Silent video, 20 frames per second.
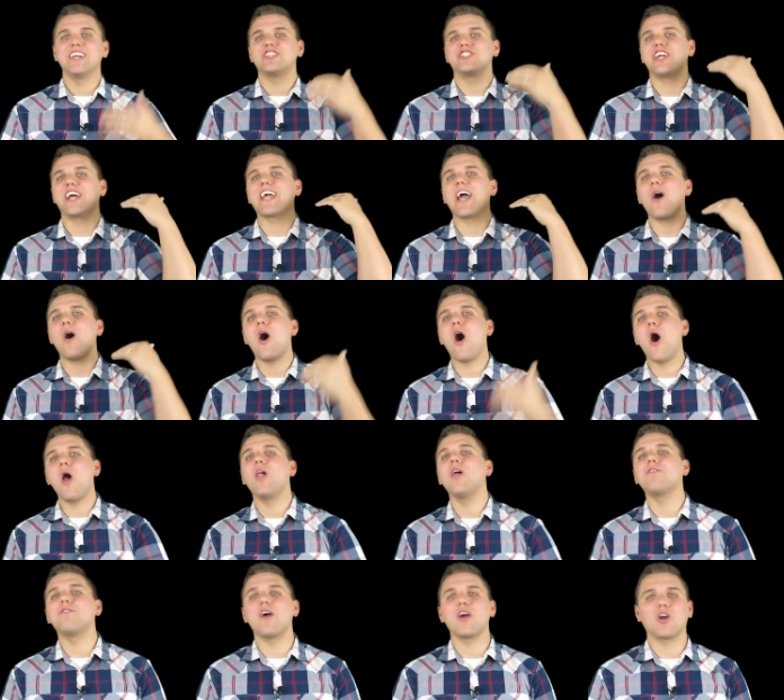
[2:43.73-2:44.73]
Check out
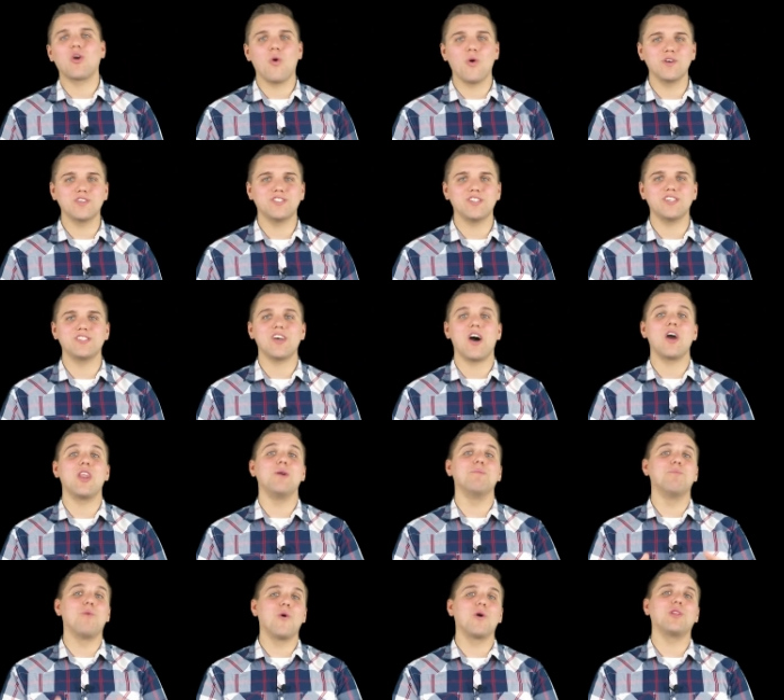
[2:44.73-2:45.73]
all of our courses on
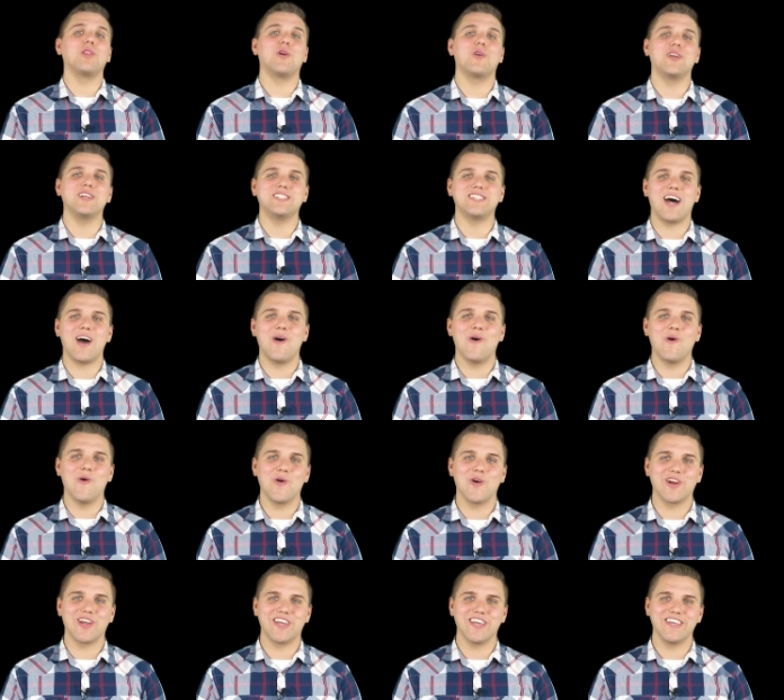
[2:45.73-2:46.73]

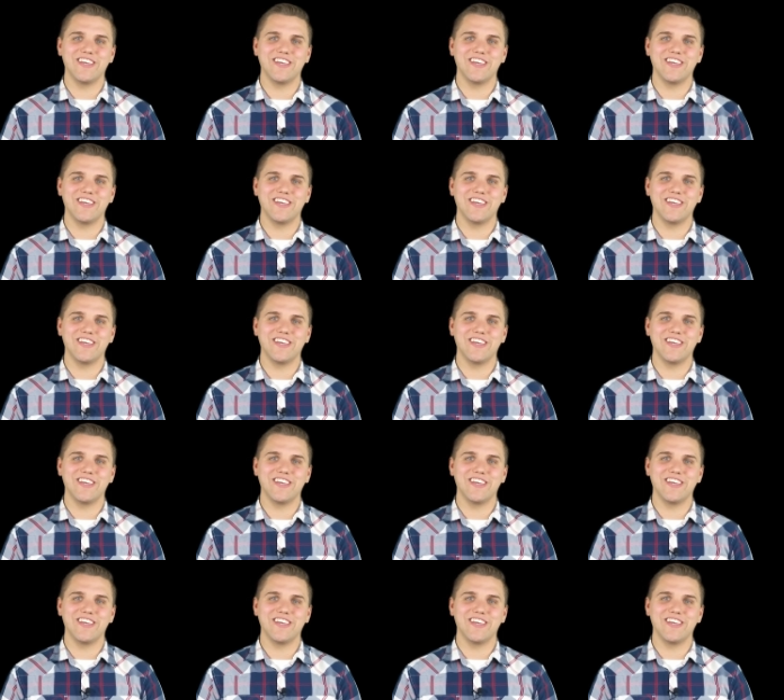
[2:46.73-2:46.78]
amourlearning.org.